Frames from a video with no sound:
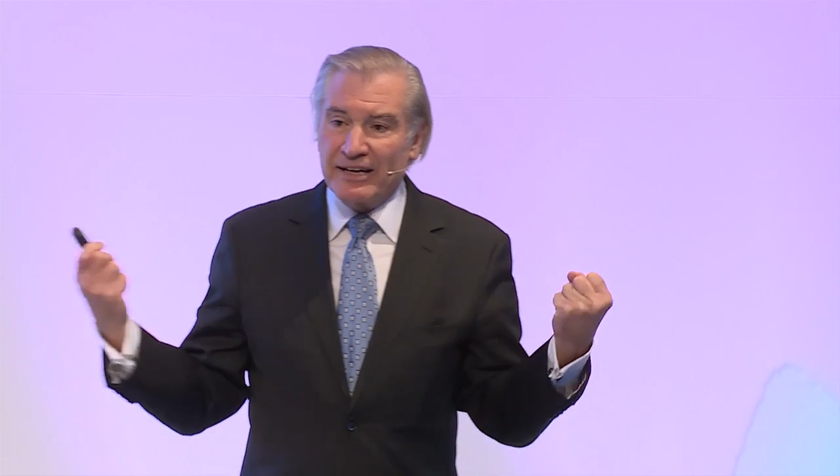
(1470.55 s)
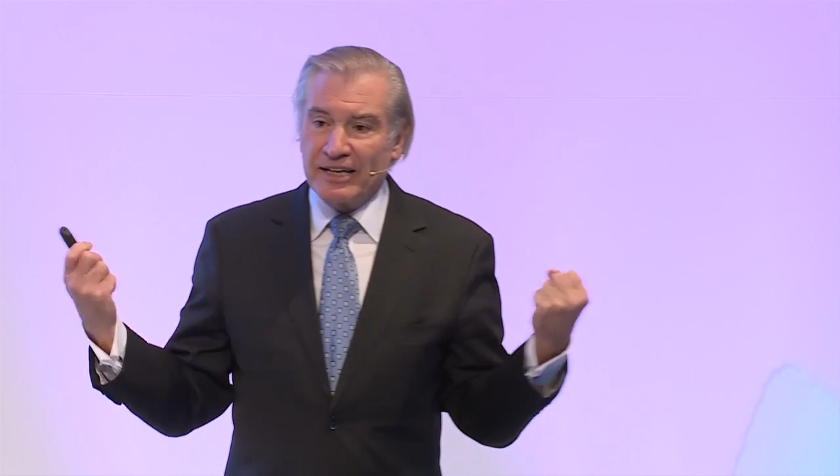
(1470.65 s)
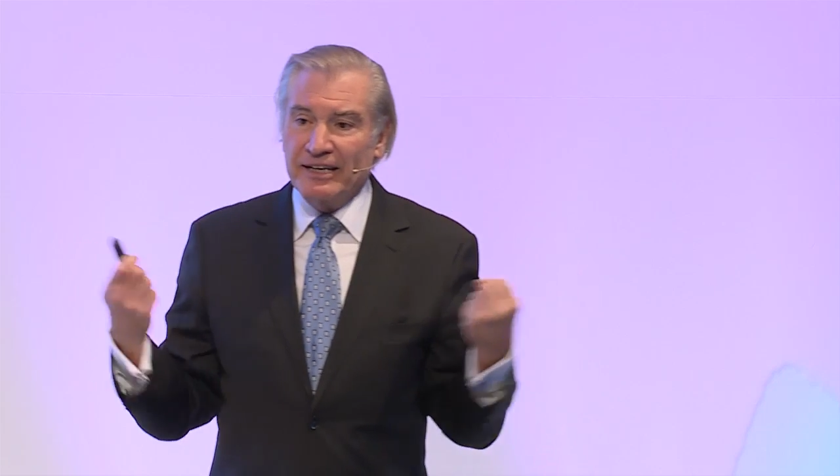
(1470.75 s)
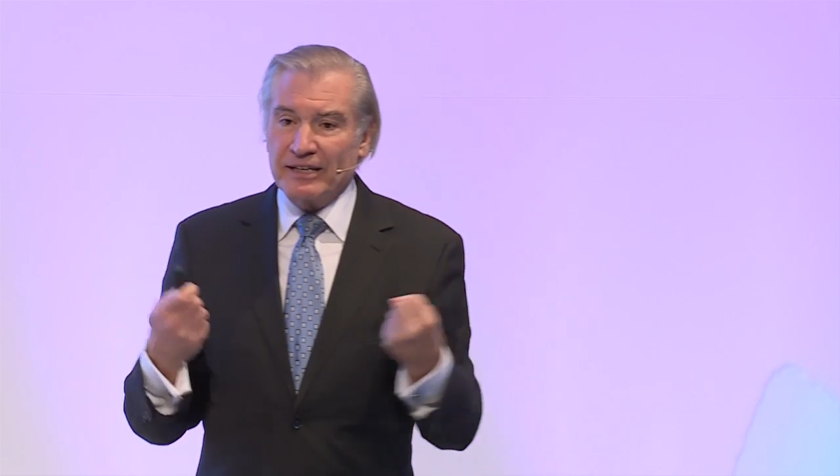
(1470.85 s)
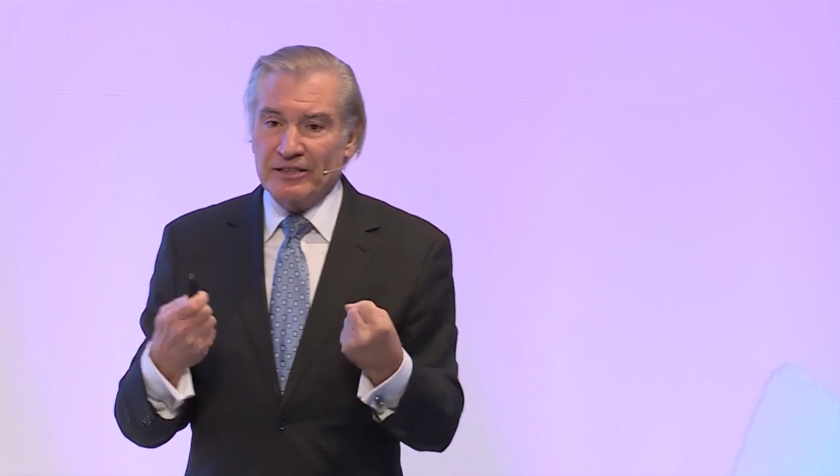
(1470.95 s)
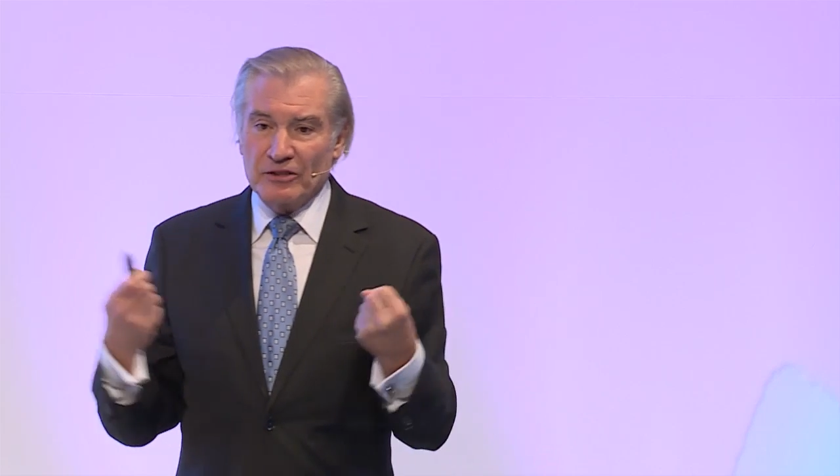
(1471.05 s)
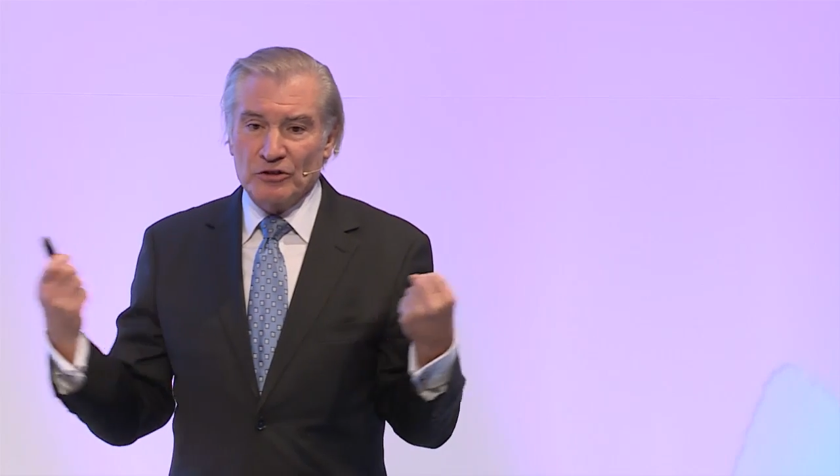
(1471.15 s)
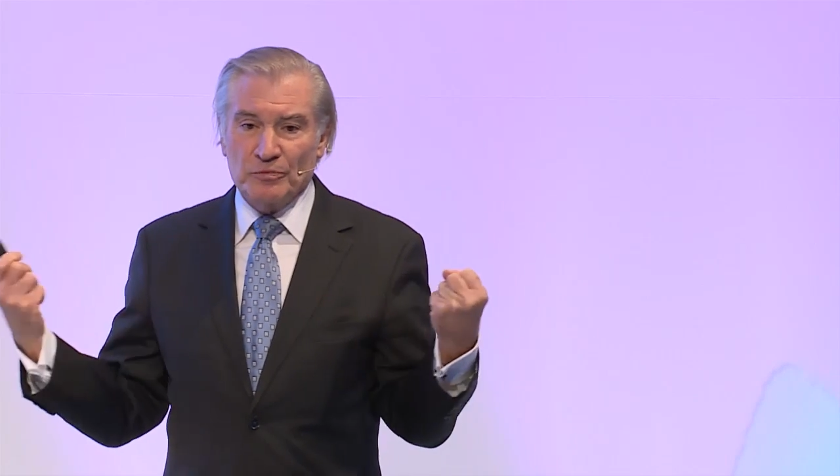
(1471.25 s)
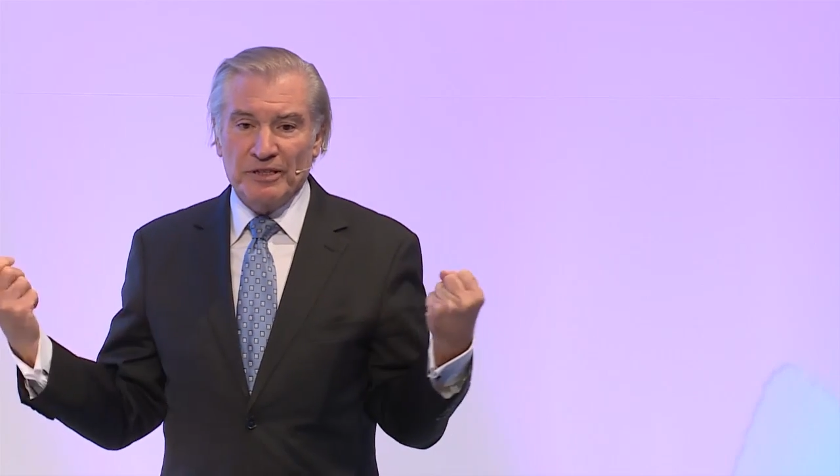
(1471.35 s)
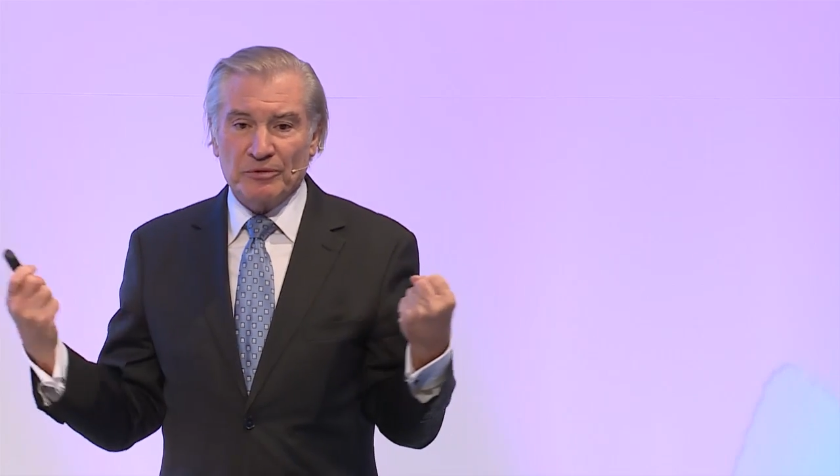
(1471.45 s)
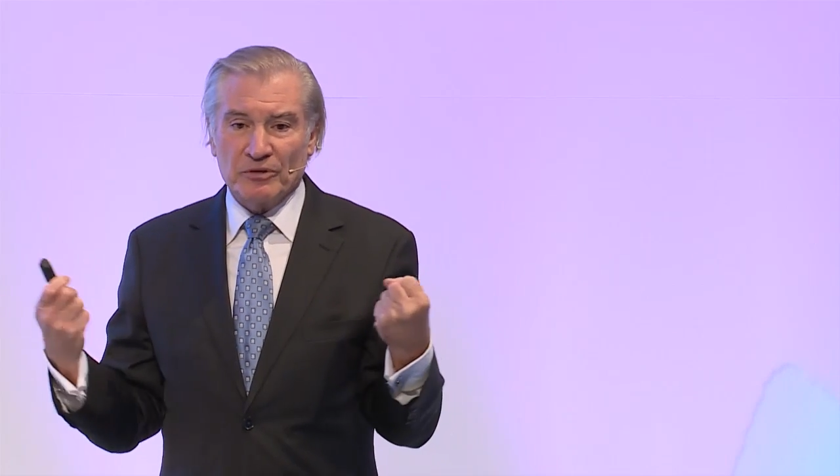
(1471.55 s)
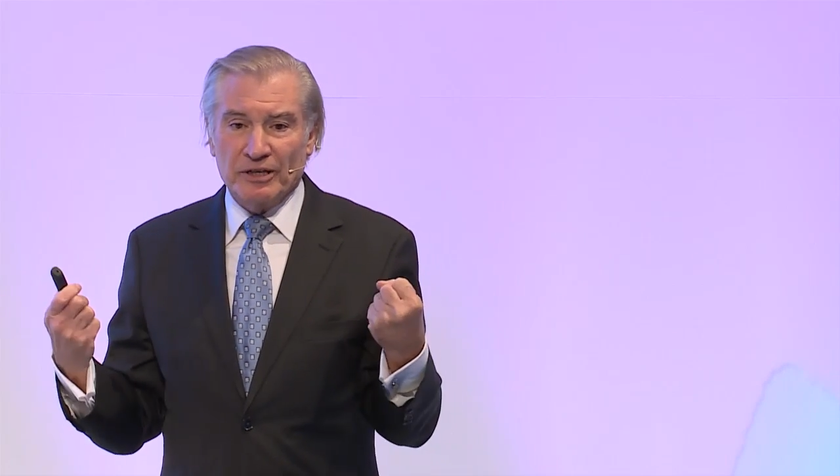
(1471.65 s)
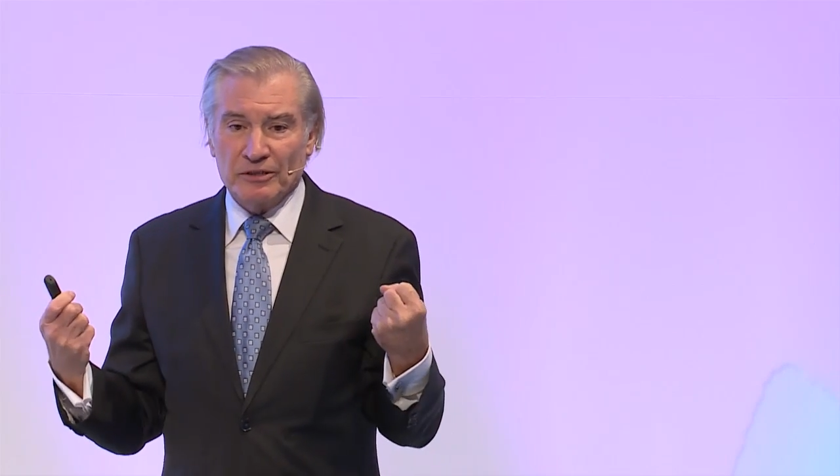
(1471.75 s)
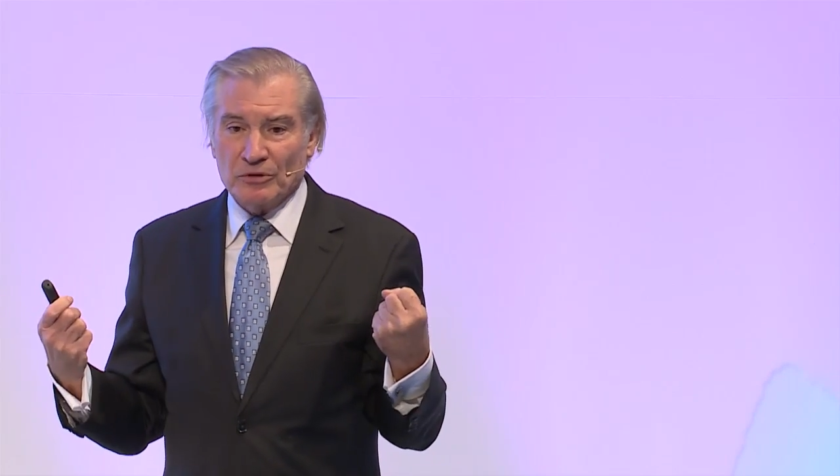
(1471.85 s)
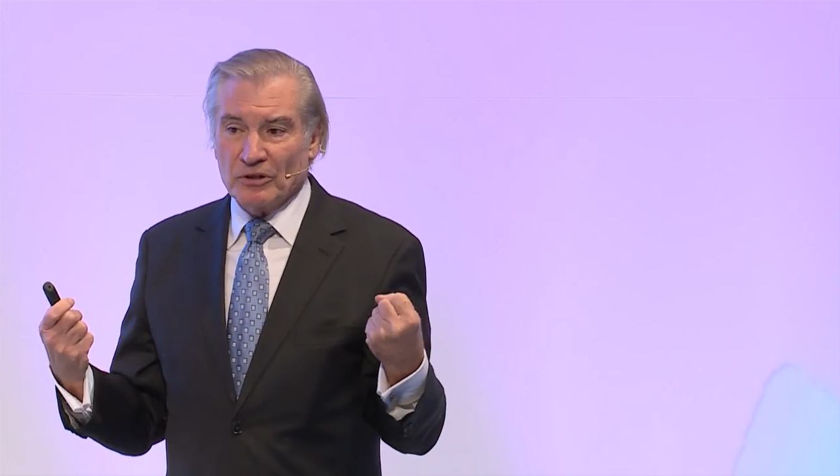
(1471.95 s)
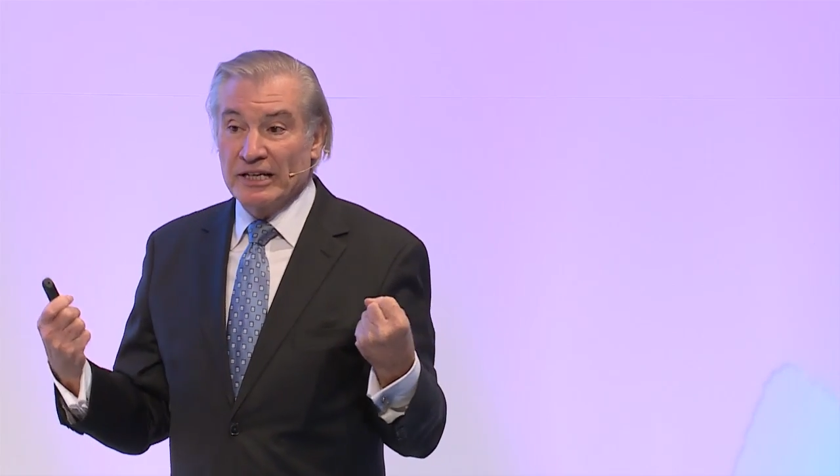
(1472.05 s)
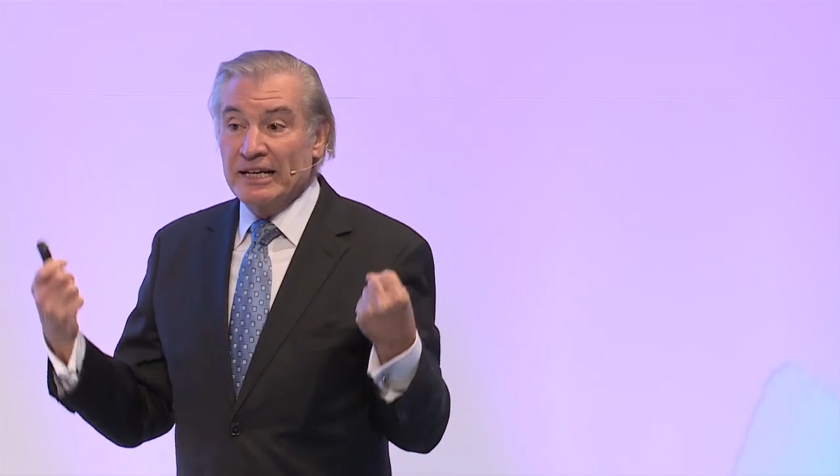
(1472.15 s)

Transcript: connect to those people around the world.